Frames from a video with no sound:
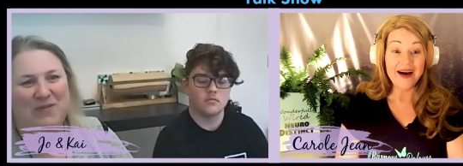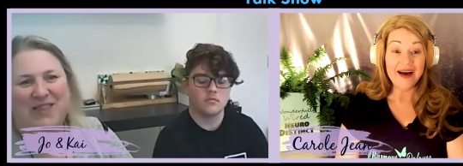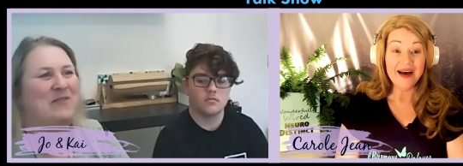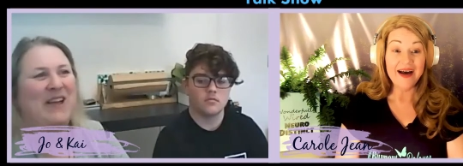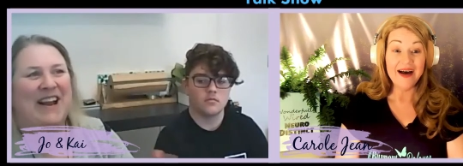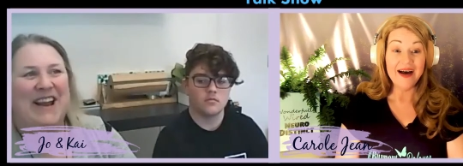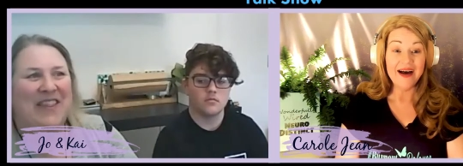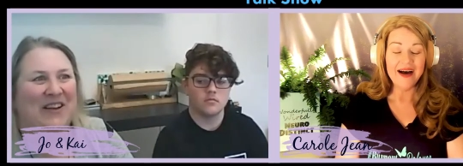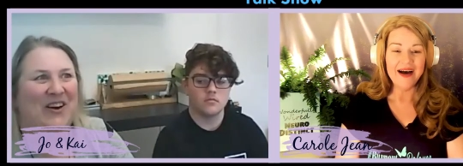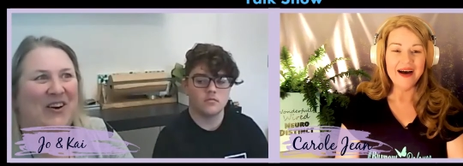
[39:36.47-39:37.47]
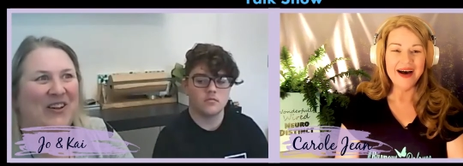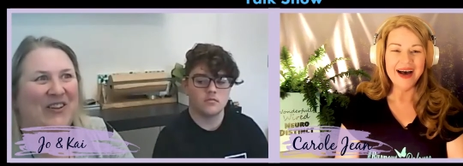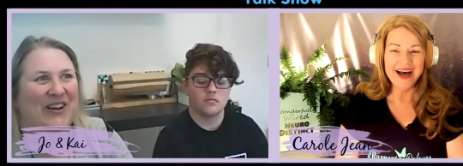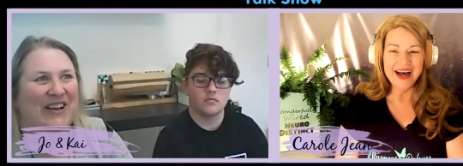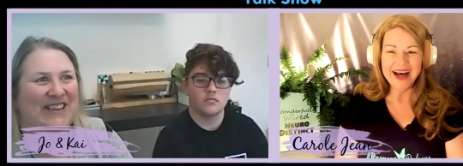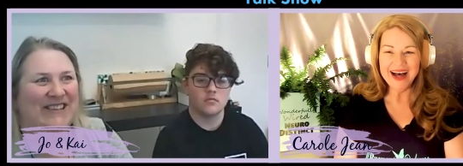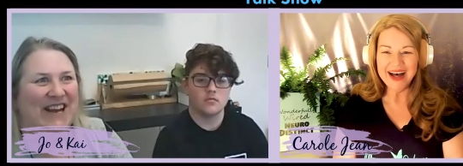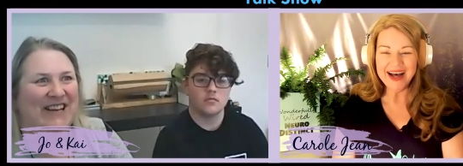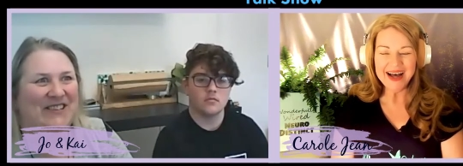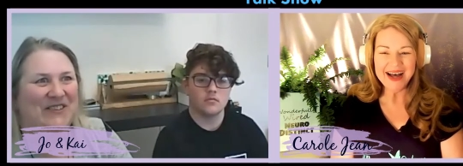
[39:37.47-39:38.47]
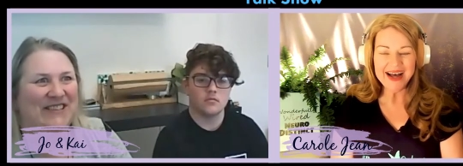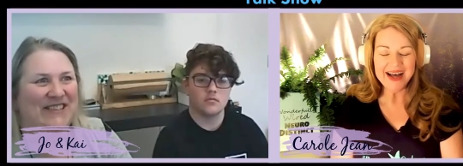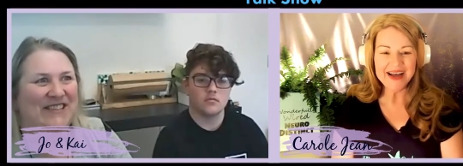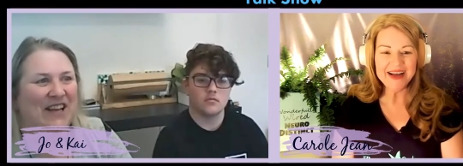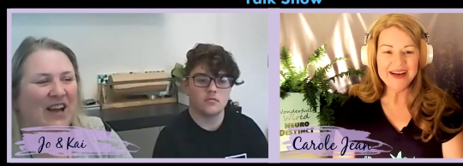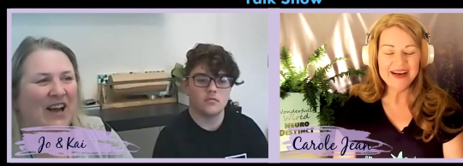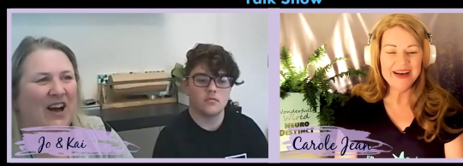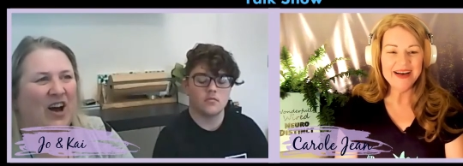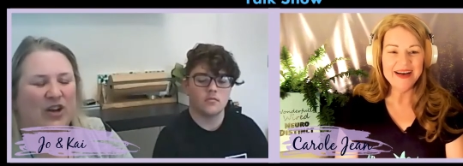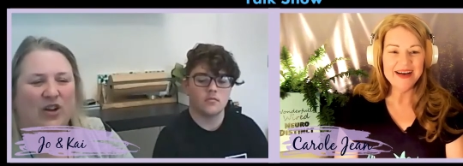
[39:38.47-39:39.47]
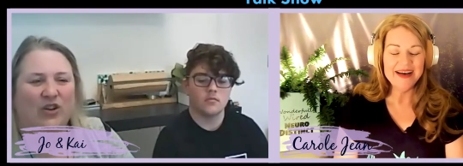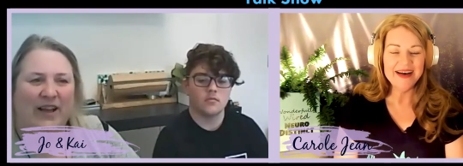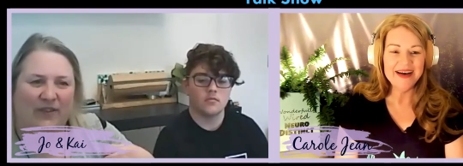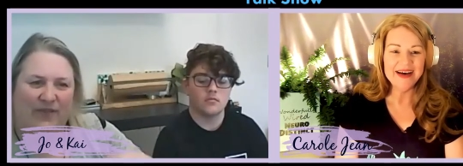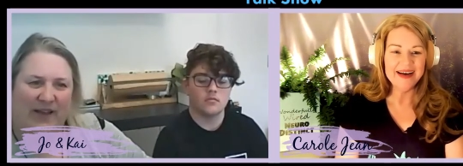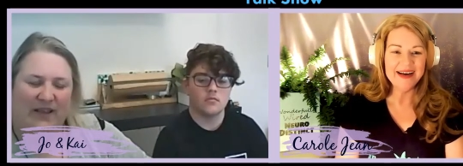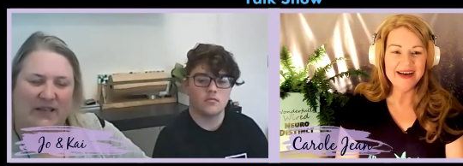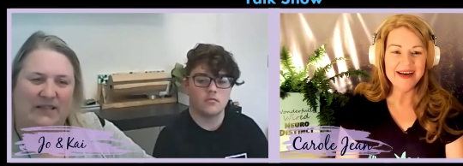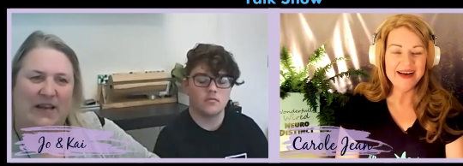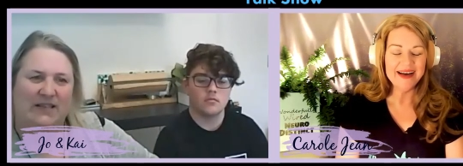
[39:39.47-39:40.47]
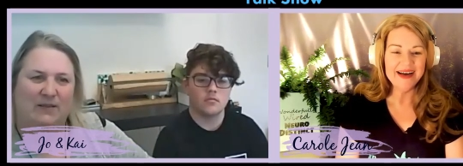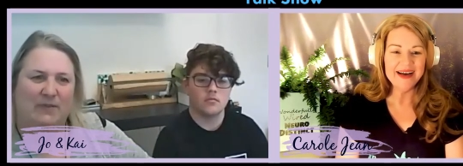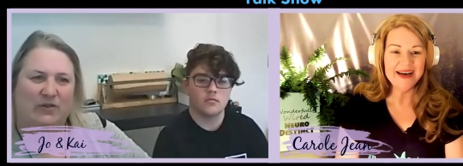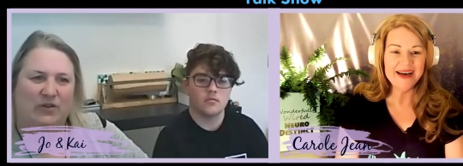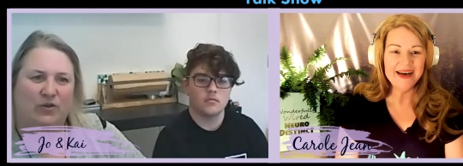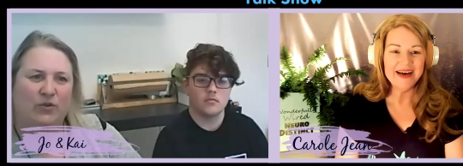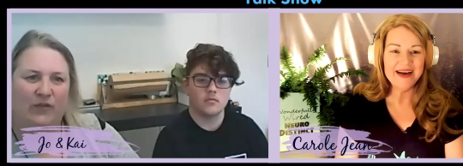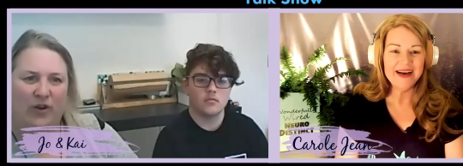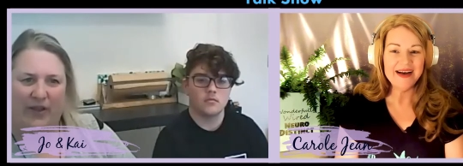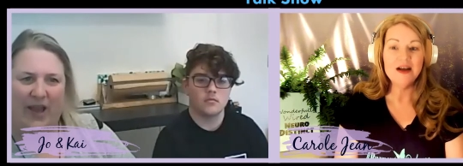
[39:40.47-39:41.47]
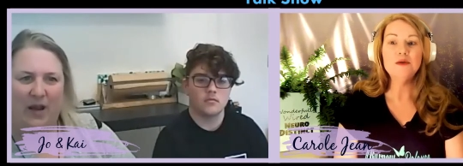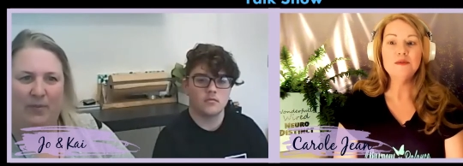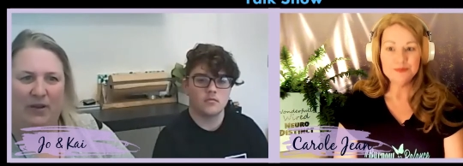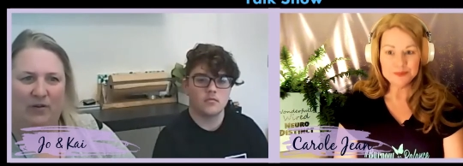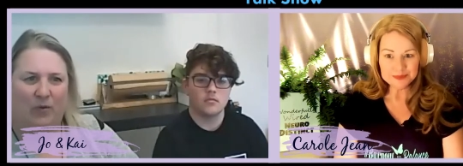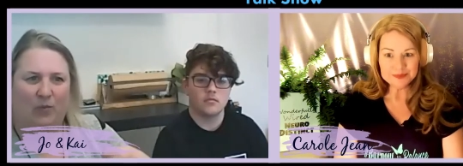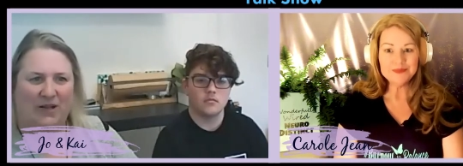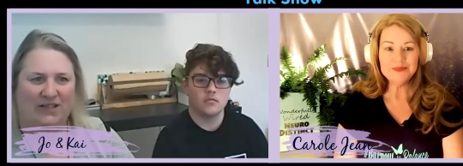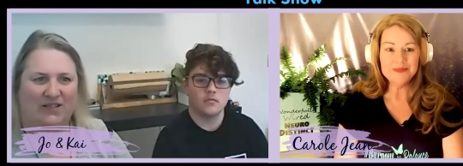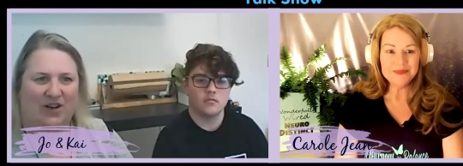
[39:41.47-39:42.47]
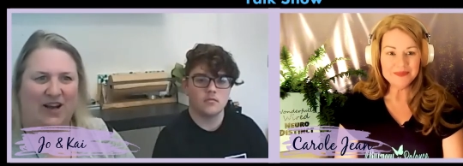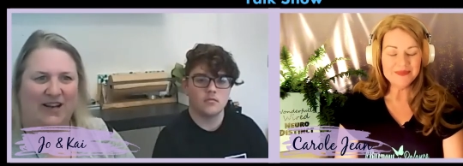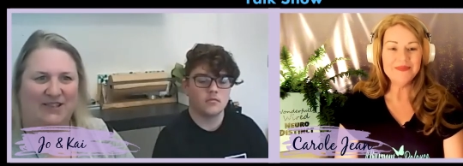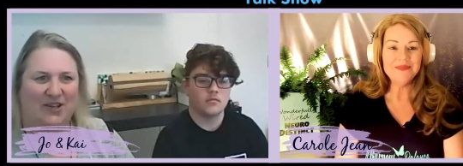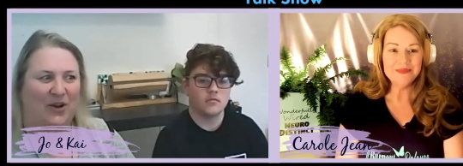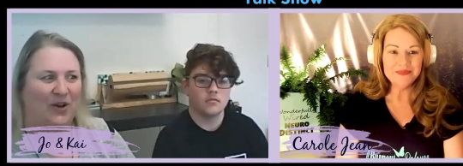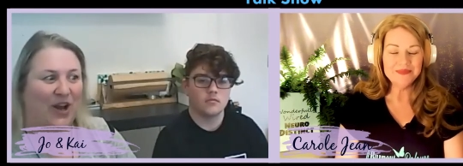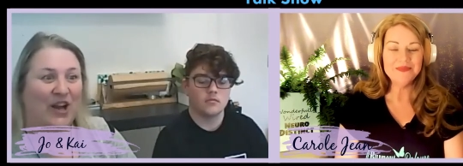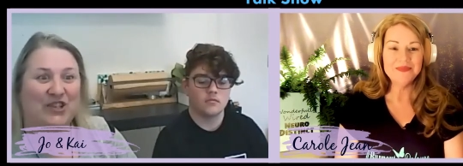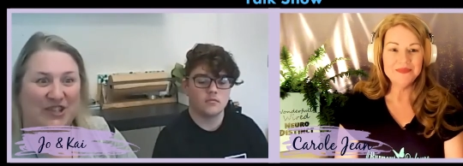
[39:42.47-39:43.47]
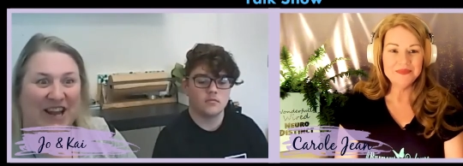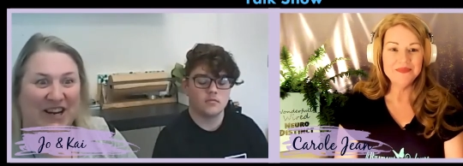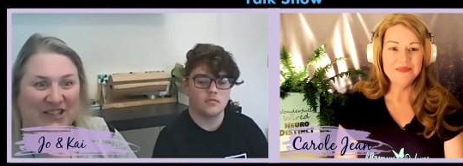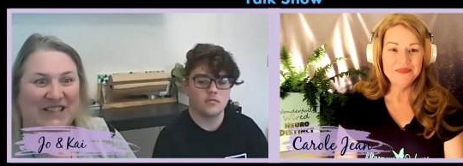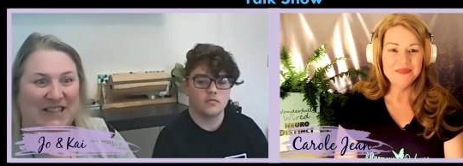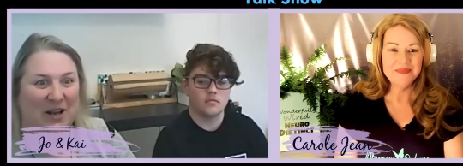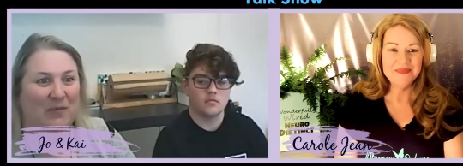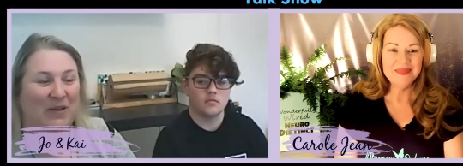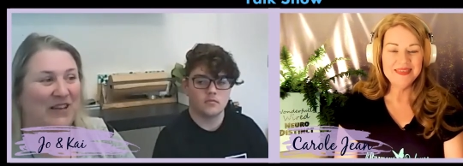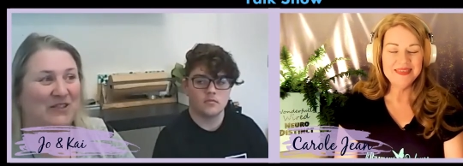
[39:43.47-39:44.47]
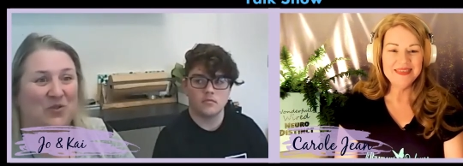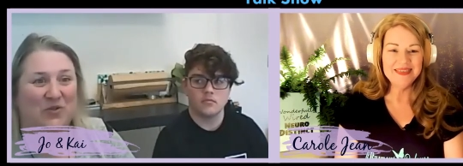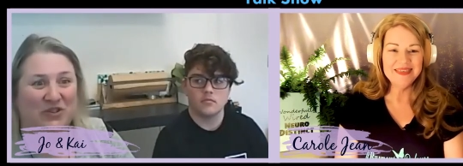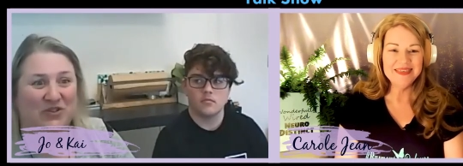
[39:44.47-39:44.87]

Speaker 1: But then we had another client say to us, I don't like the fact that it's asymmetrical. You've got the caterpillar on one side. So she actually sent me these gorgeous